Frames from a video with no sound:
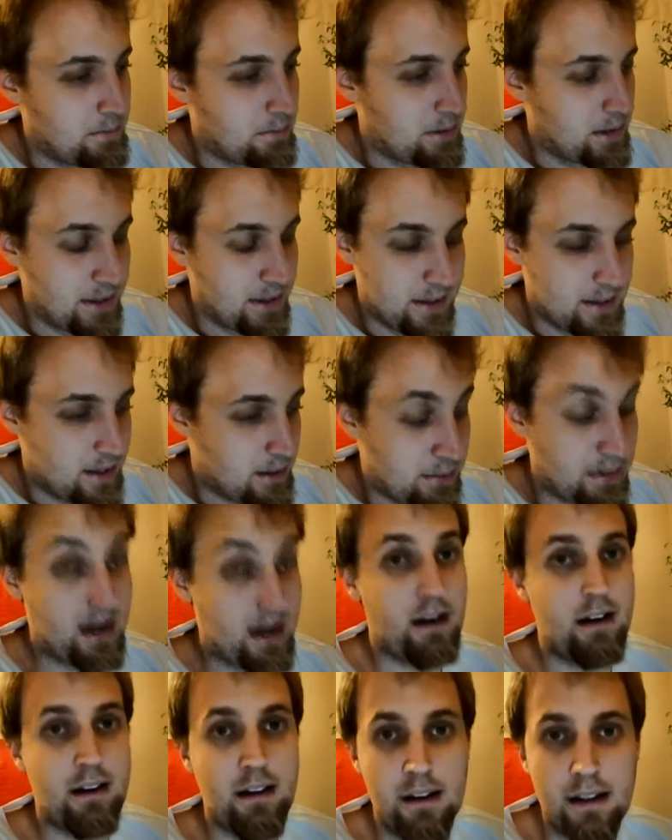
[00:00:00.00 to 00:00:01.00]
But
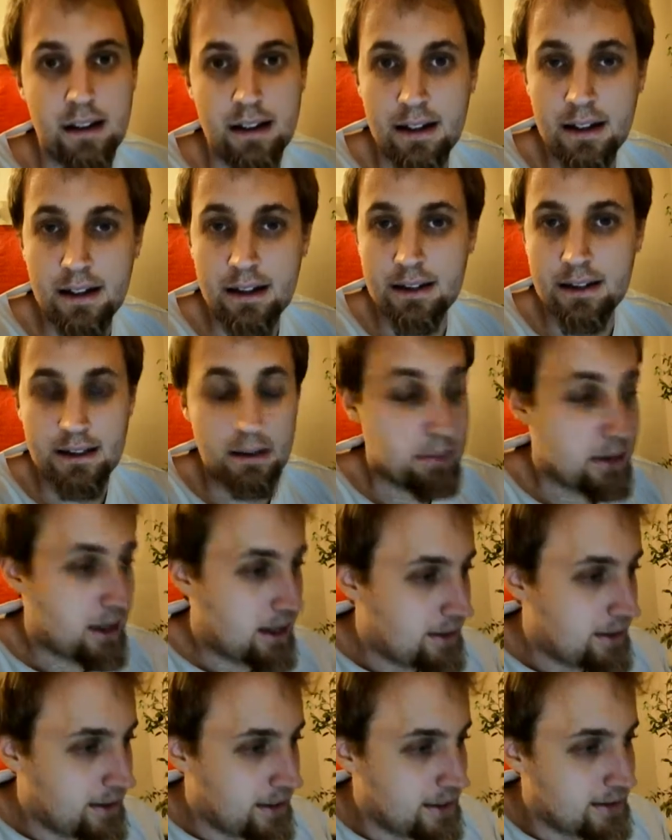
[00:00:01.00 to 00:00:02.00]
apparently it is.
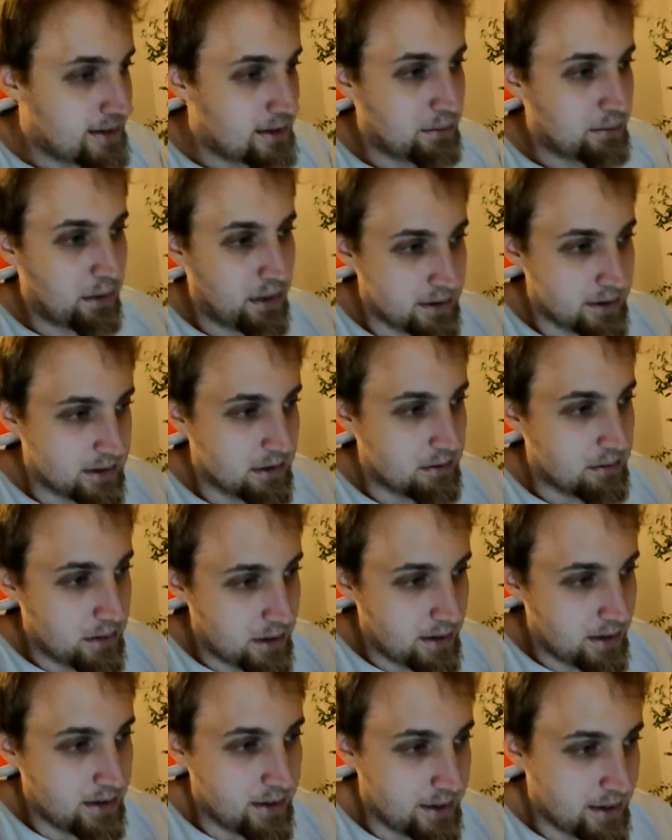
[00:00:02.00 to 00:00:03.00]
Apparently it's a
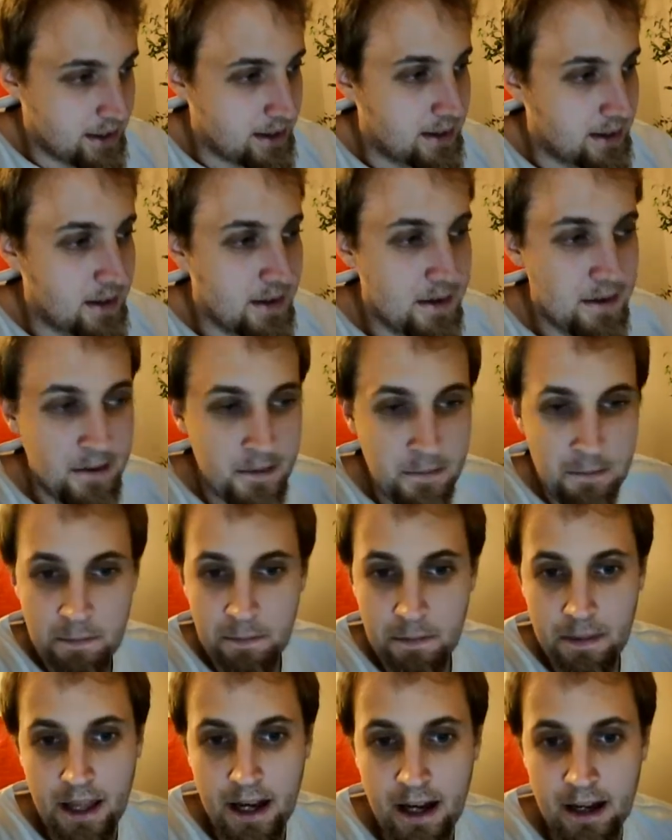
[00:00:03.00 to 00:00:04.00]
possibility
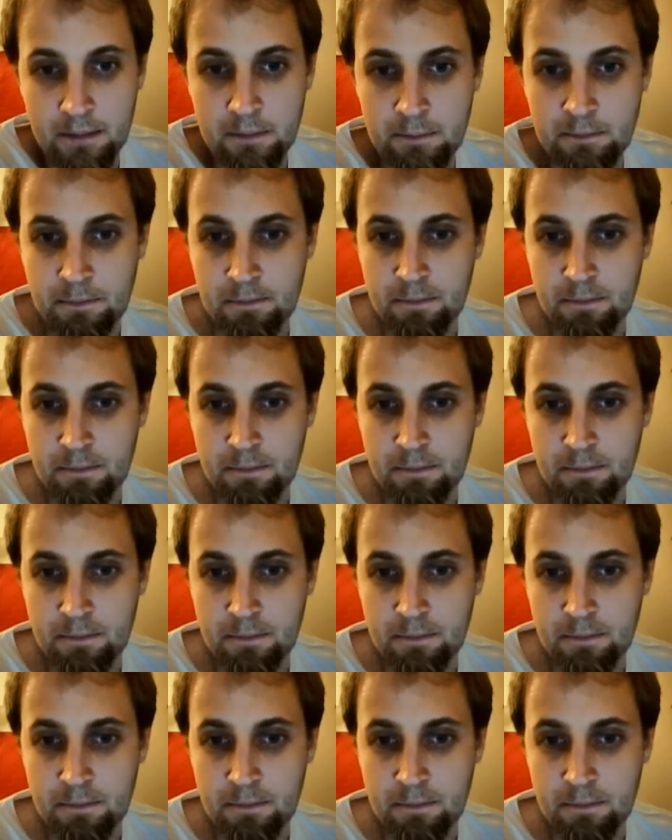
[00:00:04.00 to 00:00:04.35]
that